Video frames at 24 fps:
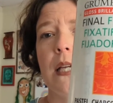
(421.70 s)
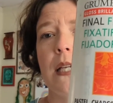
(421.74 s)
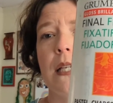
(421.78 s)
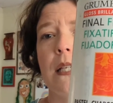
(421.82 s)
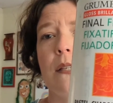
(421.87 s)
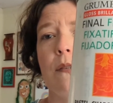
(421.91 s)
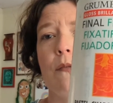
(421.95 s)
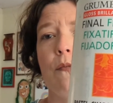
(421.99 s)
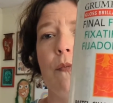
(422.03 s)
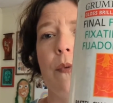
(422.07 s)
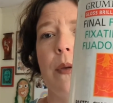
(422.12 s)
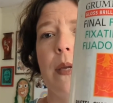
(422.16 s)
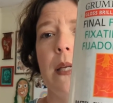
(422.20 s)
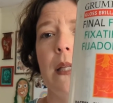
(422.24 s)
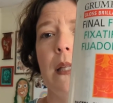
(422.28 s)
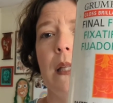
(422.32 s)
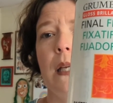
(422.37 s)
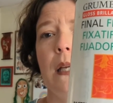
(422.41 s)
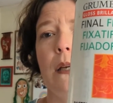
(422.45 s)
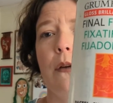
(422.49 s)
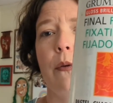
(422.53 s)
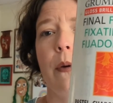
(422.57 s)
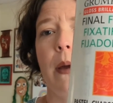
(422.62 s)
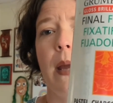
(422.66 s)
is
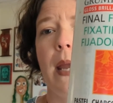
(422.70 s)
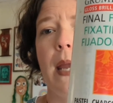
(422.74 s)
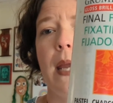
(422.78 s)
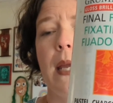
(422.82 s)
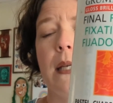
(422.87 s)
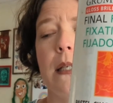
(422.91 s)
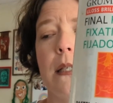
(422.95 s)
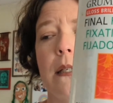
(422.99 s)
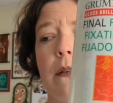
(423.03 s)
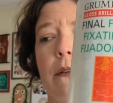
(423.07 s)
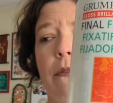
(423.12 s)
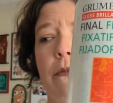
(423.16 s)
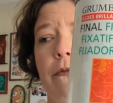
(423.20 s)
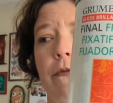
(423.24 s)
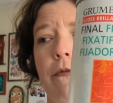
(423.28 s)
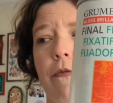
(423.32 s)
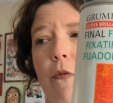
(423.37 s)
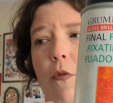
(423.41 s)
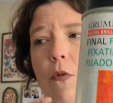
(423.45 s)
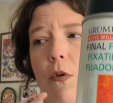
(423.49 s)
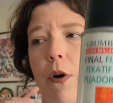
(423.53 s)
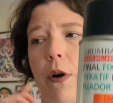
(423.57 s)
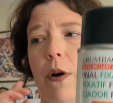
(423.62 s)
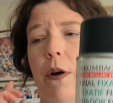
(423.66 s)
really great
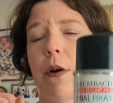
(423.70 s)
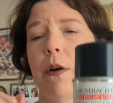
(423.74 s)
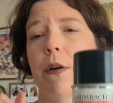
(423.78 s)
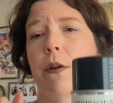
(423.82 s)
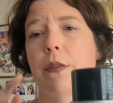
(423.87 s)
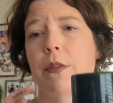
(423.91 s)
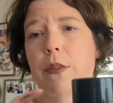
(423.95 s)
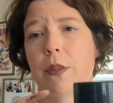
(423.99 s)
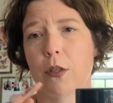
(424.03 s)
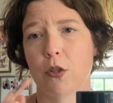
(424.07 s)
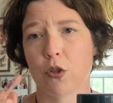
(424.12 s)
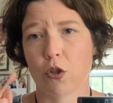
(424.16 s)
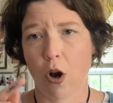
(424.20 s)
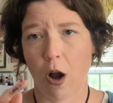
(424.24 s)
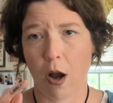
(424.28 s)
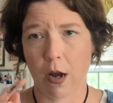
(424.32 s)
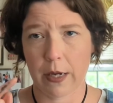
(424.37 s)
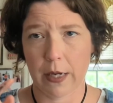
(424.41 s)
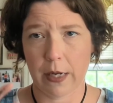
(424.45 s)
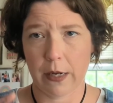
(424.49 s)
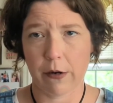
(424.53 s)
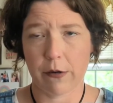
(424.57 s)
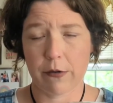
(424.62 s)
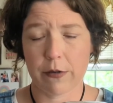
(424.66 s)
for the
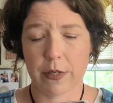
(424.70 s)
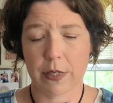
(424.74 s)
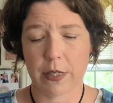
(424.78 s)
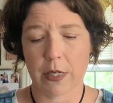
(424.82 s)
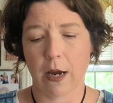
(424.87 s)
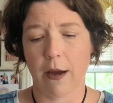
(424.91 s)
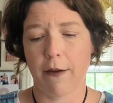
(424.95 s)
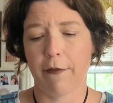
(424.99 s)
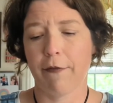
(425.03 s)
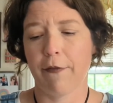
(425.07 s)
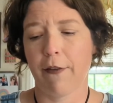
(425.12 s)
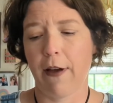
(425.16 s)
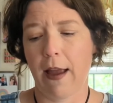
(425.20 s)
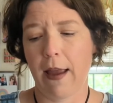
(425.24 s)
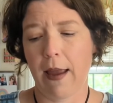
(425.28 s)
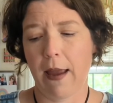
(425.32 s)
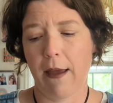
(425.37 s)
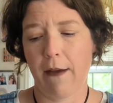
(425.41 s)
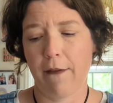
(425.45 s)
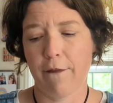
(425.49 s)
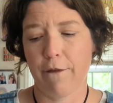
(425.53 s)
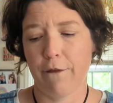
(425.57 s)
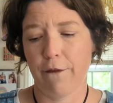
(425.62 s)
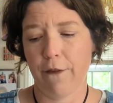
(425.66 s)
chalkier stuff, I
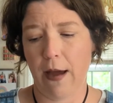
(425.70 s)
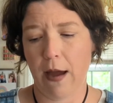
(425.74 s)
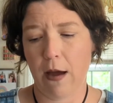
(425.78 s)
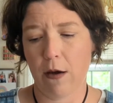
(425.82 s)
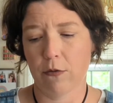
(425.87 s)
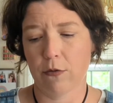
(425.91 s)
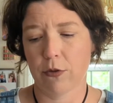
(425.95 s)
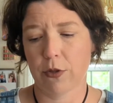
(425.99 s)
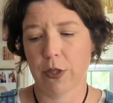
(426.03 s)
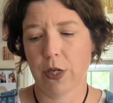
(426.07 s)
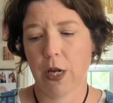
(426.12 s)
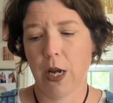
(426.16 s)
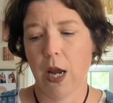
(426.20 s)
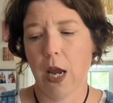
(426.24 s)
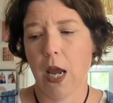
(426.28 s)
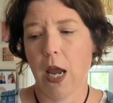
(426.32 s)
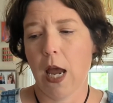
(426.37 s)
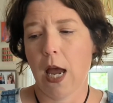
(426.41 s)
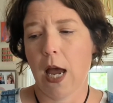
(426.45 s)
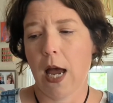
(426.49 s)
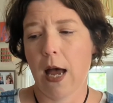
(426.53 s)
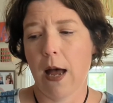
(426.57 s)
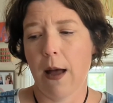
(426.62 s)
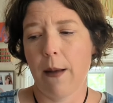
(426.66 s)
have found.
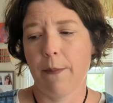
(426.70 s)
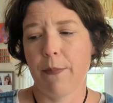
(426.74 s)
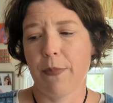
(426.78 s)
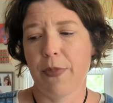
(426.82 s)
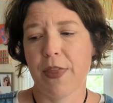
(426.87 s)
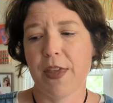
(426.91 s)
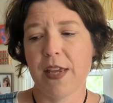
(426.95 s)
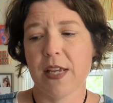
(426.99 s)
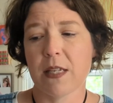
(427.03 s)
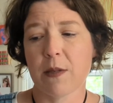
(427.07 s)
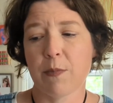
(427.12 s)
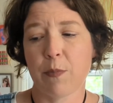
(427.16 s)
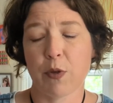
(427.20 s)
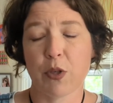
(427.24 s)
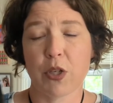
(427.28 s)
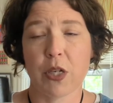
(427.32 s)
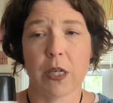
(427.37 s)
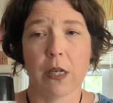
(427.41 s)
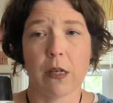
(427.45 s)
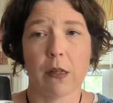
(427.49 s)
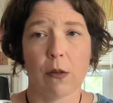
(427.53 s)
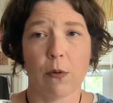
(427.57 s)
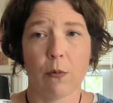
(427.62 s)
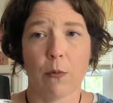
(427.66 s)
This
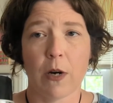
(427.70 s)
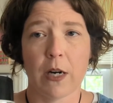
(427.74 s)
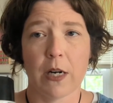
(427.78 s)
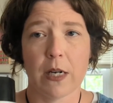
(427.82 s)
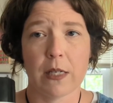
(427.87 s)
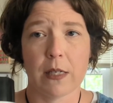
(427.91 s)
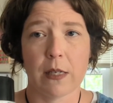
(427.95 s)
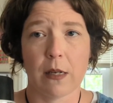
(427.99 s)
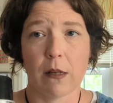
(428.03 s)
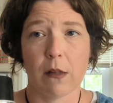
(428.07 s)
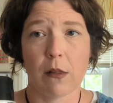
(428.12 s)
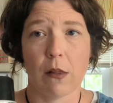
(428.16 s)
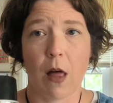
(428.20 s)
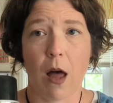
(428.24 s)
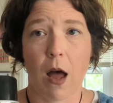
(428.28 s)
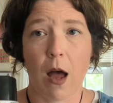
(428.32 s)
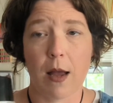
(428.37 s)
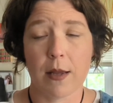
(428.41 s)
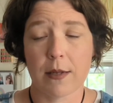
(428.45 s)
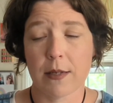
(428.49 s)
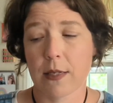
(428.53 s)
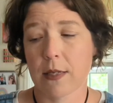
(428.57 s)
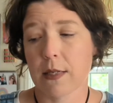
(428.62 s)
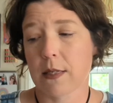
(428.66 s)
particular one is a
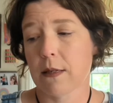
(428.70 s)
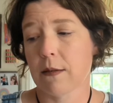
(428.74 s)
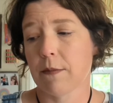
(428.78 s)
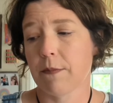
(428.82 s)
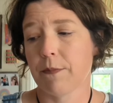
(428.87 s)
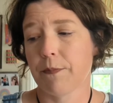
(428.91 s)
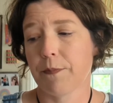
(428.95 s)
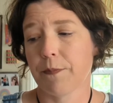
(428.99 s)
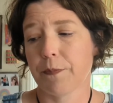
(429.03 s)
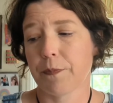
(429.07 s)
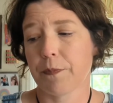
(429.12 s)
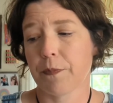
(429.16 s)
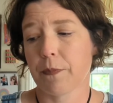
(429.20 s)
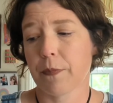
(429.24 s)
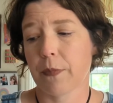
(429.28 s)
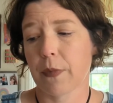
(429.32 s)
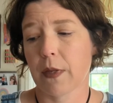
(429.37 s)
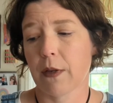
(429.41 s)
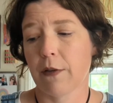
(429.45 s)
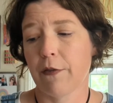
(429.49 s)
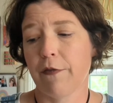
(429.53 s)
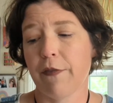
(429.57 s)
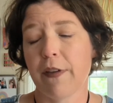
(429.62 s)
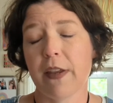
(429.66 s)
gloss
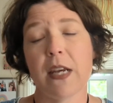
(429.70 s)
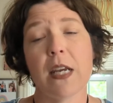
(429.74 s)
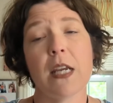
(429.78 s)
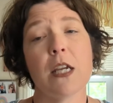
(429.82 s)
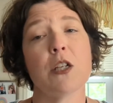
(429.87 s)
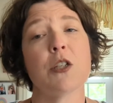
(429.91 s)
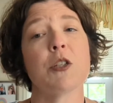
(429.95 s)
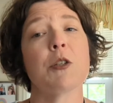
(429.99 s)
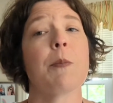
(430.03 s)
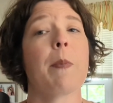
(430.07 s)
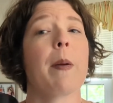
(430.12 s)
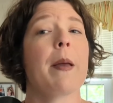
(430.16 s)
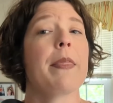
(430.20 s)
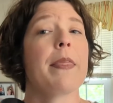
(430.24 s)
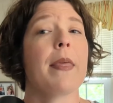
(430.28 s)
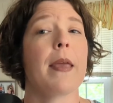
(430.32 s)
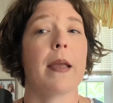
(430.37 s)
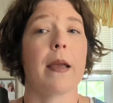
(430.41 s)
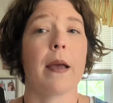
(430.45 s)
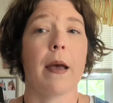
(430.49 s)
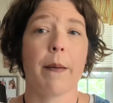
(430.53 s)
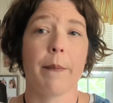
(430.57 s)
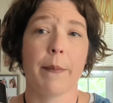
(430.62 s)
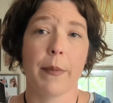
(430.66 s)
finish, but they
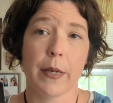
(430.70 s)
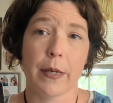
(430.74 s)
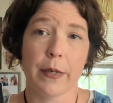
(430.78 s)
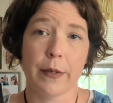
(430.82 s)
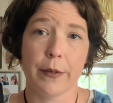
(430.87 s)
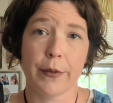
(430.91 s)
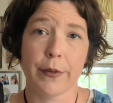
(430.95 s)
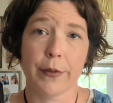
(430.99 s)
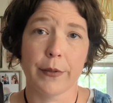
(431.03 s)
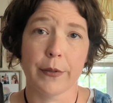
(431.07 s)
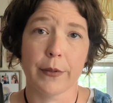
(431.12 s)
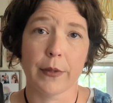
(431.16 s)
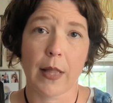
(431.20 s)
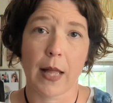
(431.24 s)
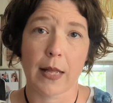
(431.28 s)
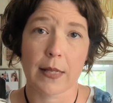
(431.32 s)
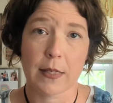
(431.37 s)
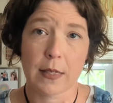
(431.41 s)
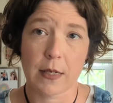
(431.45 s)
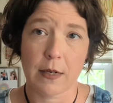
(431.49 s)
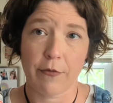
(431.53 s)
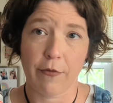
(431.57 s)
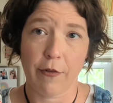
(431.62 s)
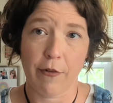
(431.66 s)
come in
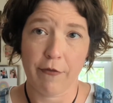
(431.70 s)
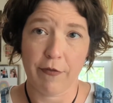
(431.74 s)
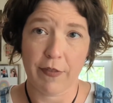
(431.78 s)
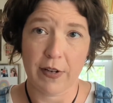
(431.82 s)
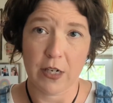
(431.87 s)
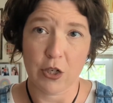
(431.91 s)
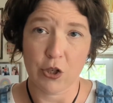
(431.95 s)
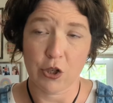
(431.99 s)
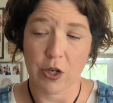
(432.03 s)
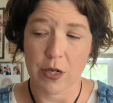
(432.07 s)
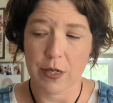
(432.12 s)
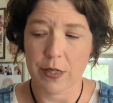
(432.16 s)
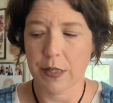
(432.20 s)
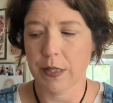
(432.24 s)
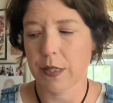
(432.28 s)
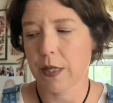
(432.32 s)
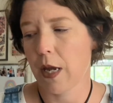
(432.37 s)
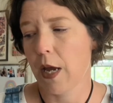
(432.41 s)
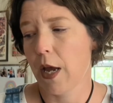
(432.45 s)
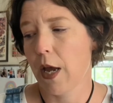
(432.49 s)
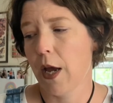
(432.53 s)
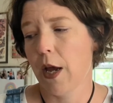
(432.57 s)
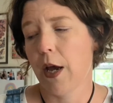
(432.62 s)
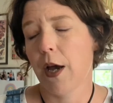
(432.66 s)
lots of different finishes.
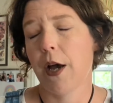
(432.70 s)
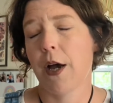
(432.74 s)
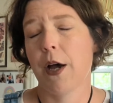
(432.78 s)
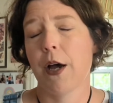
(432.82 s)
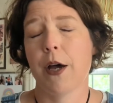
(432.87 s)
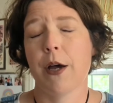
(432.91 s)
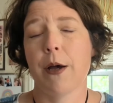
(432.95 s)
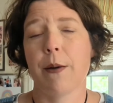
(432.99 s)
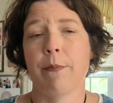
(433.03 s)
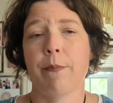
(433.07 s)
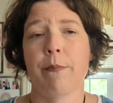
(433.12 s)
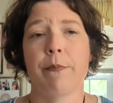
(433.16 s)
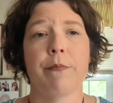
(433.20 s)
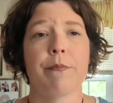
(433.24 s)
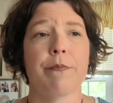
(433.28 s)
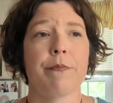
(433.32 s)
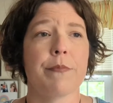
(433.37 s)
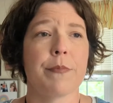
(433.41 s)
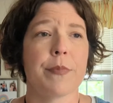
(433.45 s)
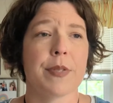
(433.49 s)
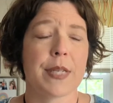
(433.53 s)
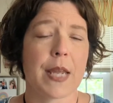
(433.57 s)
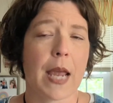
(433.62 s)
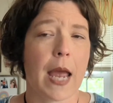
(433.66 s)

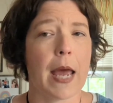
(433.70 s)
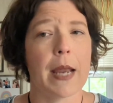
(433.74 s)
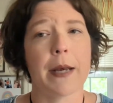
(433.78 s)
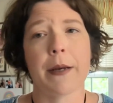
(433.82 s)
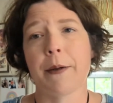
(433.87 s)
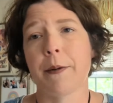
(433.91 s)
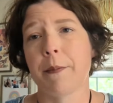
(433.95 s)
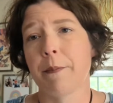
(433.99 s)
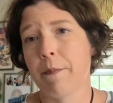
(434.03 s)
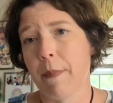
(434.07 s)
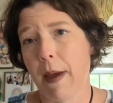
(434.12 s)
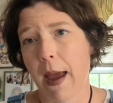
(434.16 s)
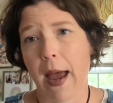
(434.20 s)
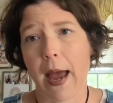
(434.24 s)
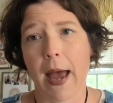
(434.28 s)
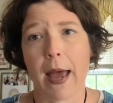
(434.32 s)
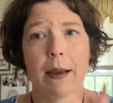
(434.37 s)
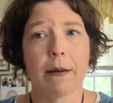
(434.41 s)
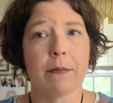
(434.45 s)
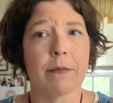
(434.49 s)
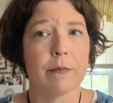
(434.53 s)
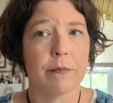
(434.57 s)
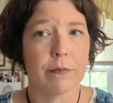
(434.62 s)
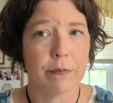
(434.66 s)
Satin,
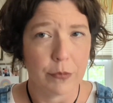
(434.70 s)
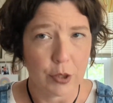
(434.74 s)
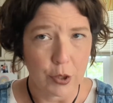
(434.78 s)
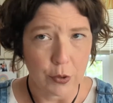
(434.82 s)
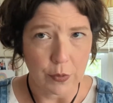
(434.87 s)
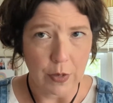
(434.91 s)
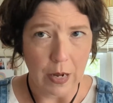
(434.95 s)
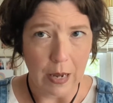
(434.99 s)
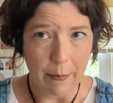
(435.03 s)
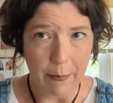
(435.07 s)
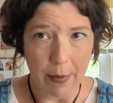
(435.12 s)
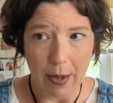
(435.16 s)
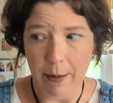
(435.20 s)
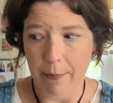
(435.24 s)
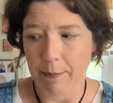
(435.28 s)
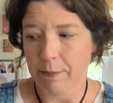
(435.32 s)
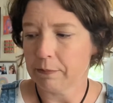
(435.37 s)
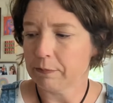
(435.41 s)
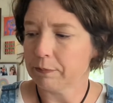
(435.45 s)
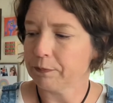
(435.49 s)
matte, you name it.